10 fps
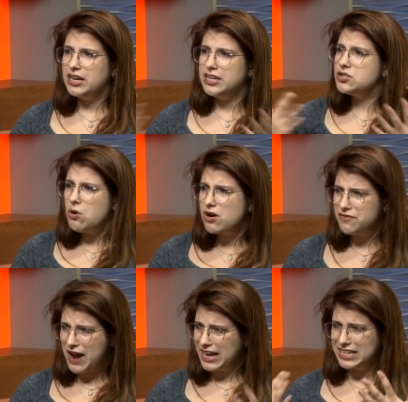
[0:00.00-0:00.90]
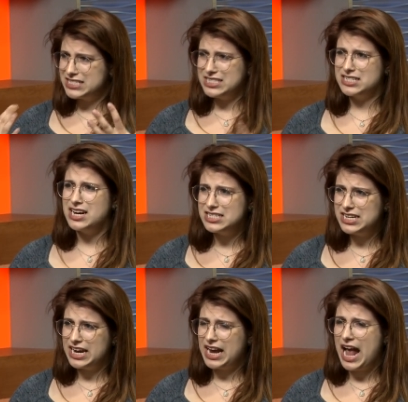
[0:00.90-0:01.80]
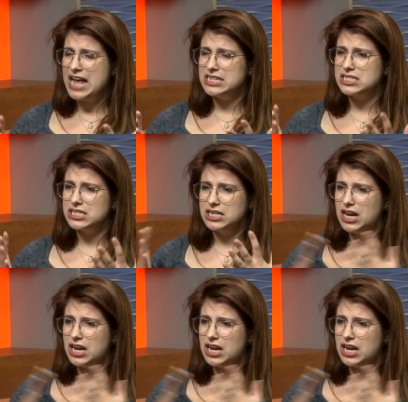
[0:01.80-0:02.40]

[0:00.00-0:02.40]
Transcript: It's horrifying, it's disgusting and